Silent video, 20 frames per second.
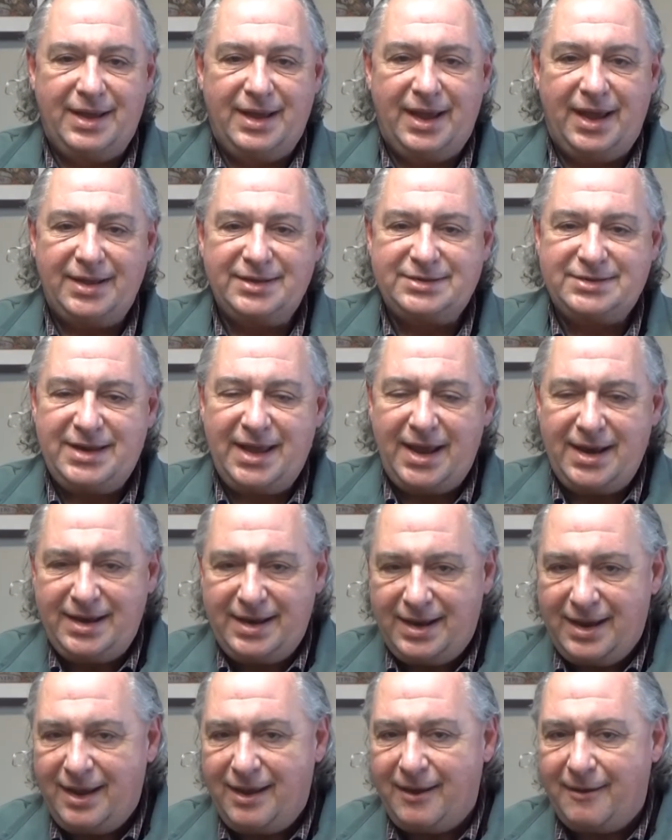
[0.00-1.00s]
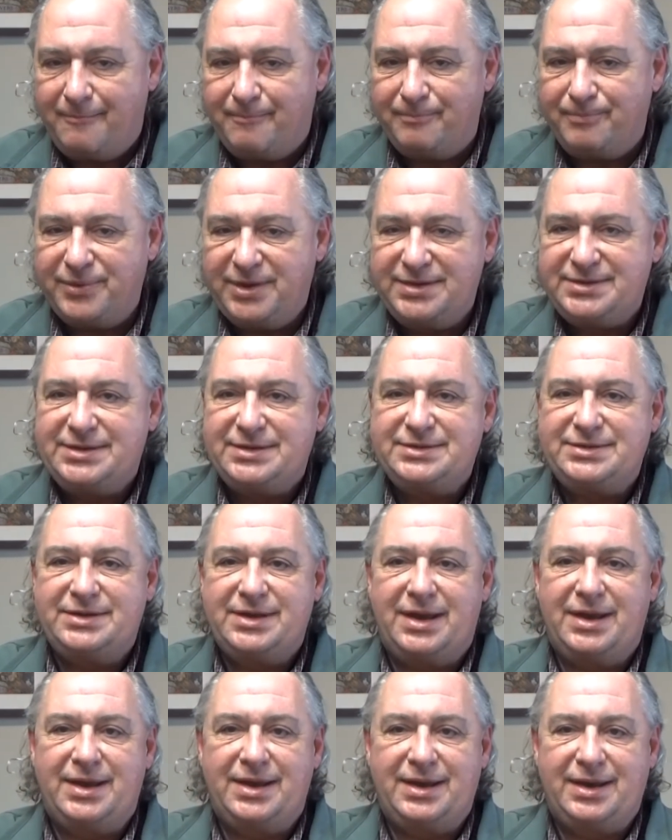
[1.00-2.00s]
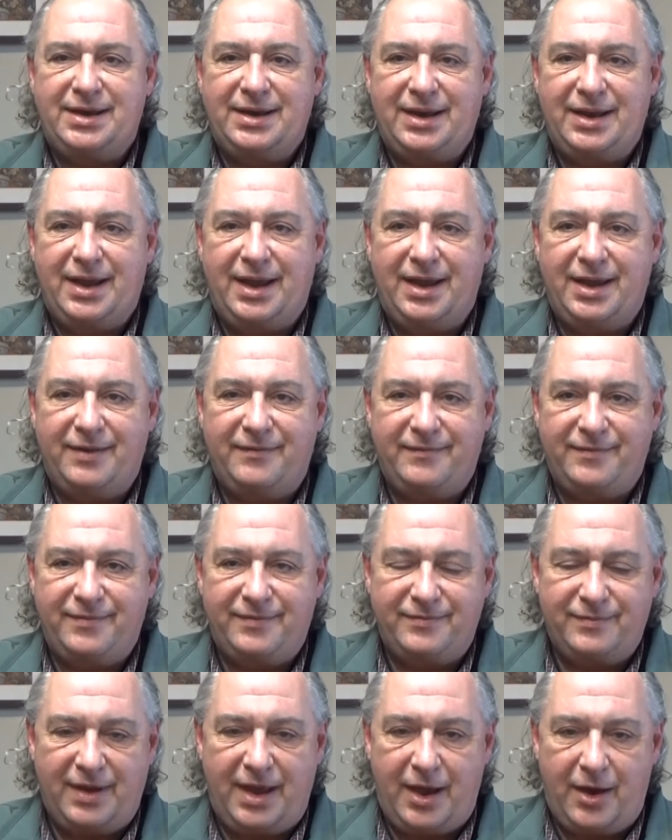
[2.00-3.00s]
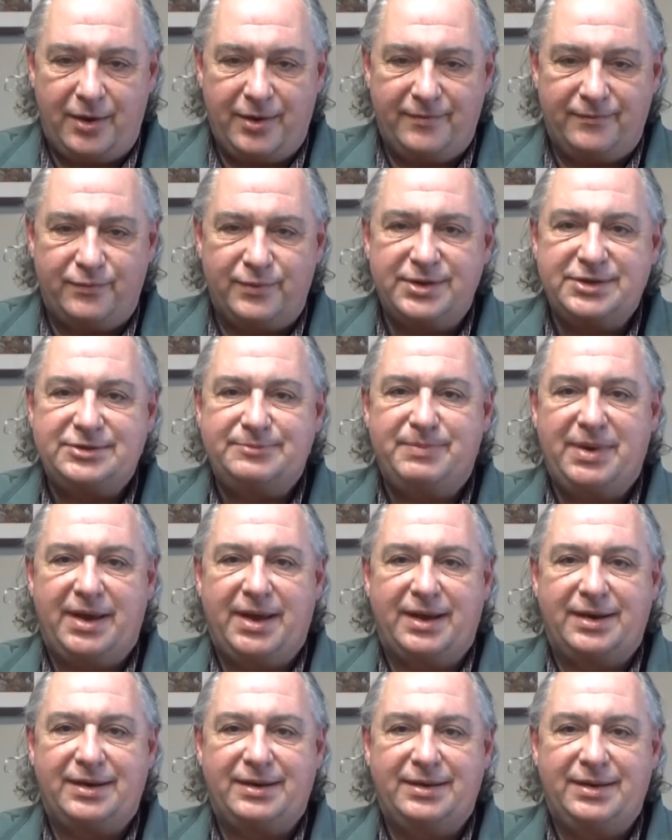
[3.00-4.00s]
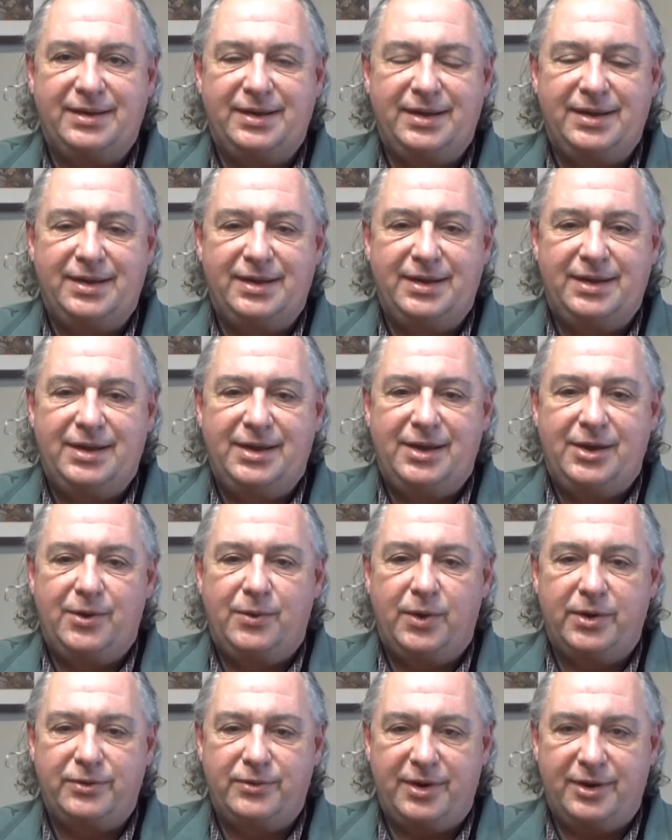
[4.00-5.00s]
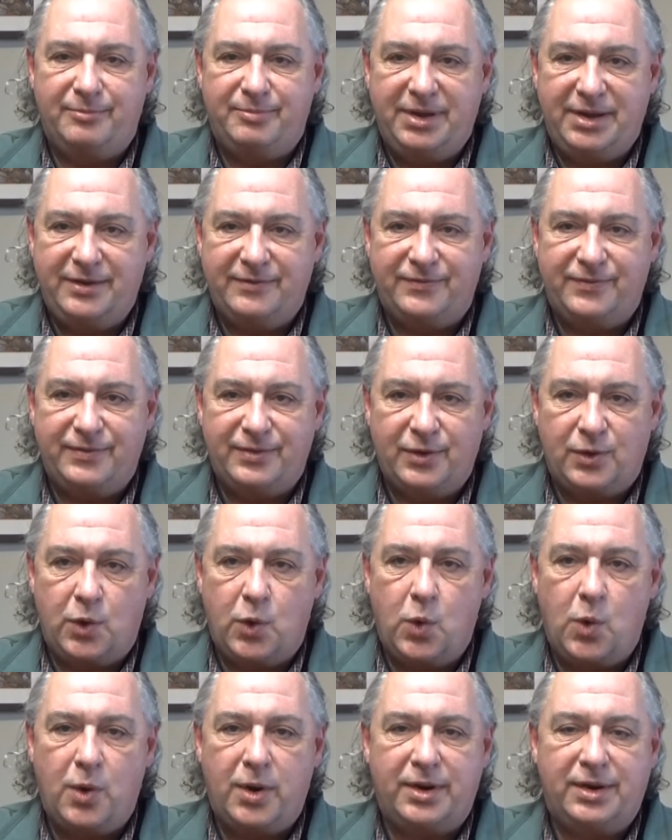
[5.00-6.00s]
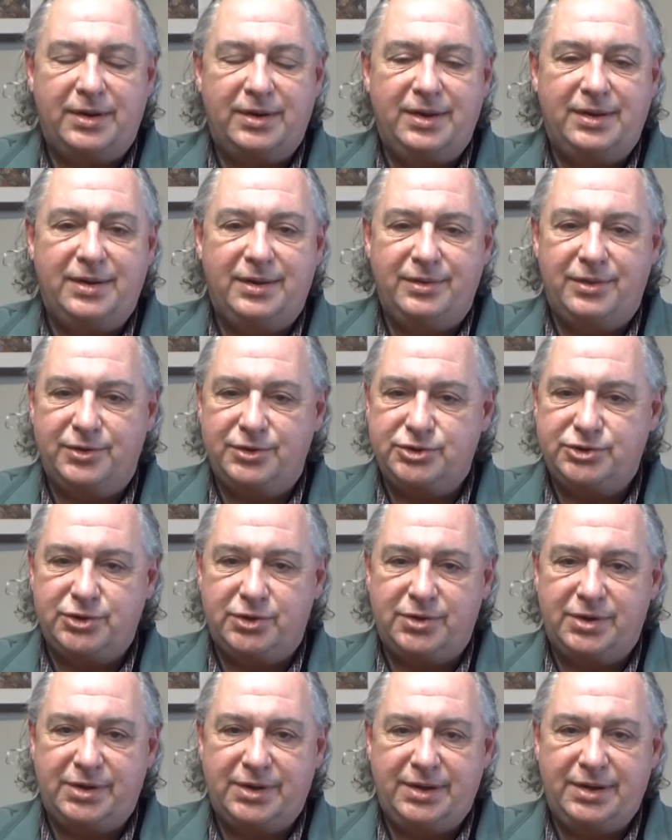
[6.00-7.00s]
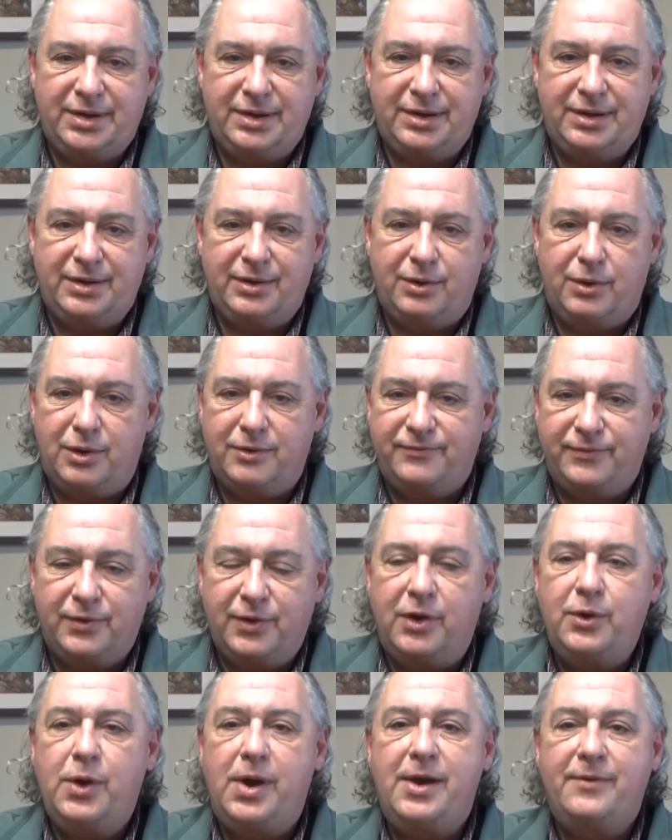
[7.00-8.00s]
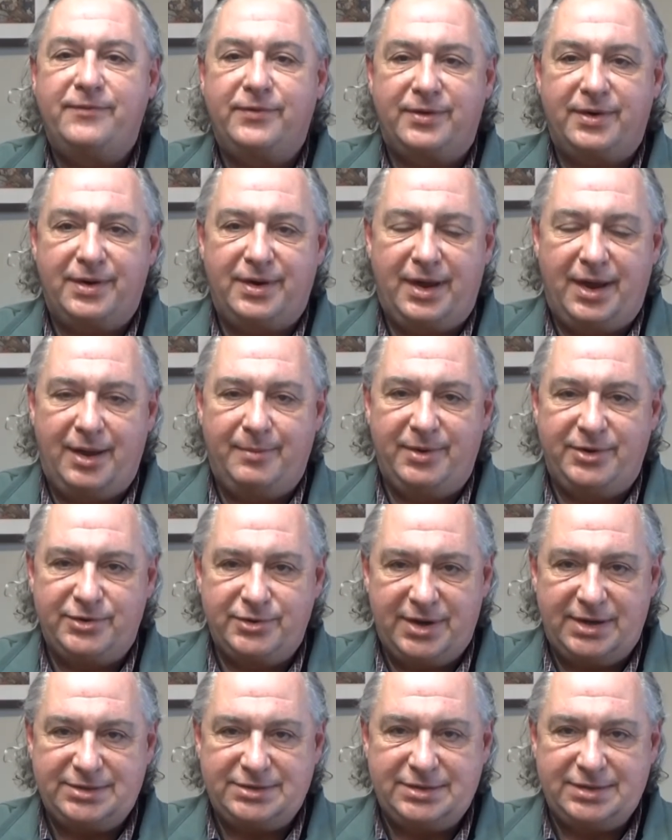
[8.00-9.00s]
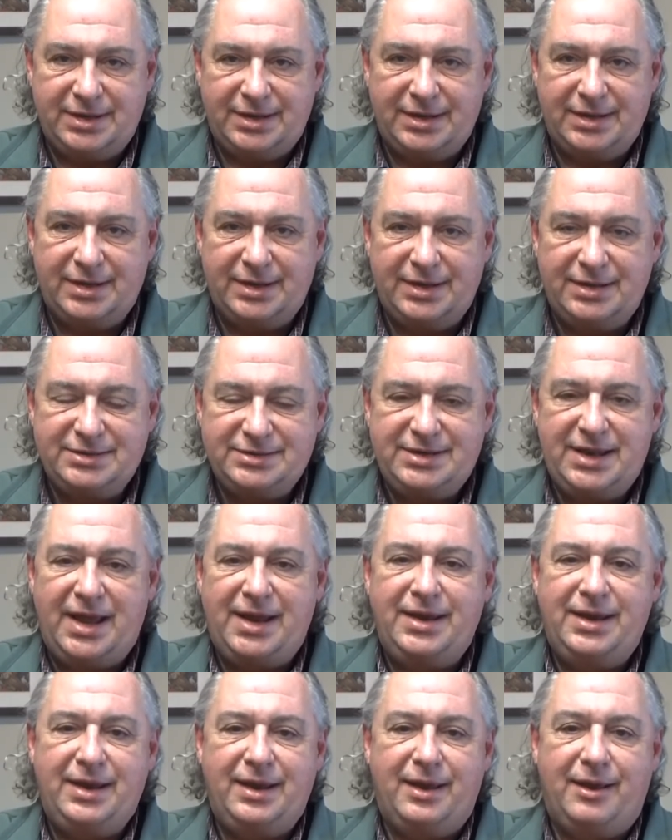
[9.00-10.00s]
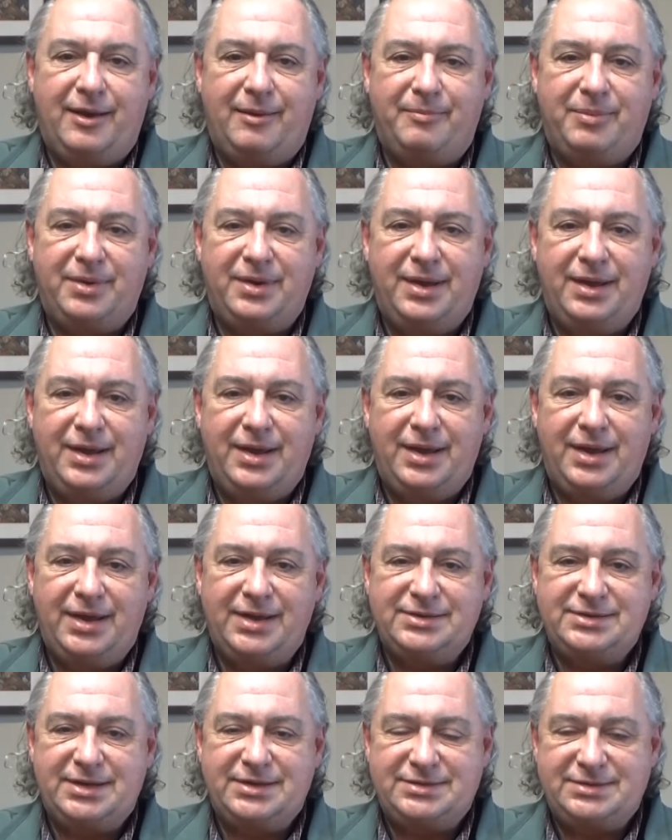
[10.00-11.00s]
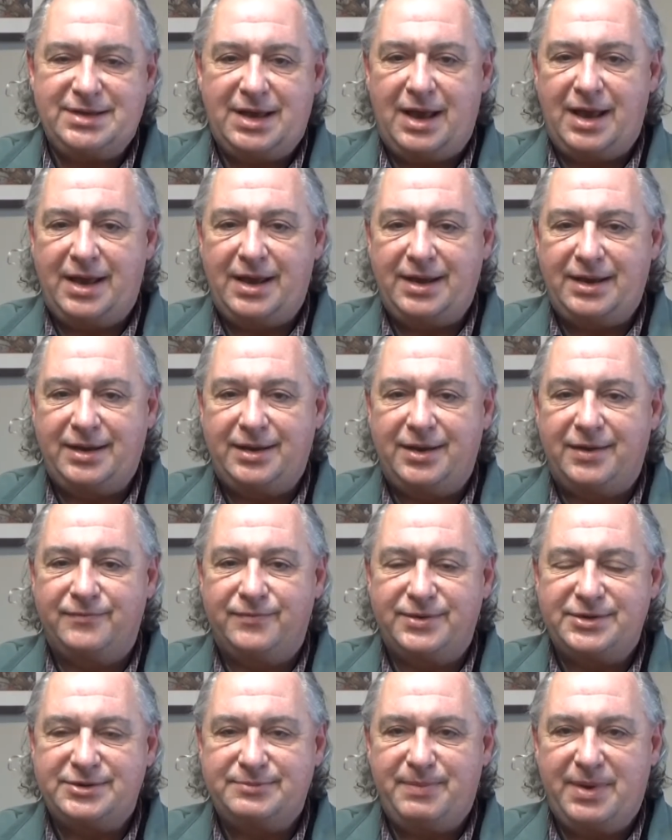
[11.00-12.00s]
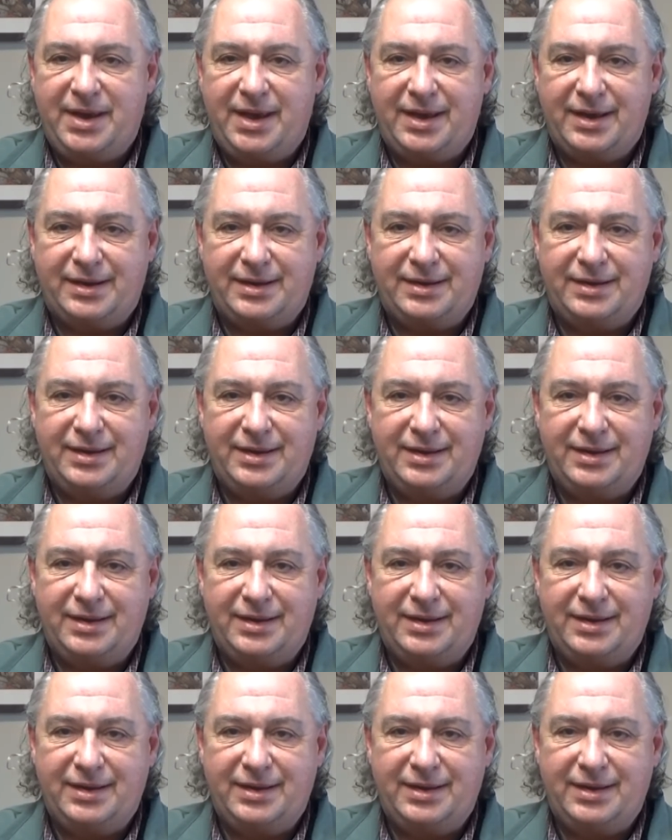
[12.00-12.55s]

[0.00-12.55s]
And standing up, this is done out of respect, whether it be for the court, the jury, or for whoever I'm addressing. Standing up is a sign of respect.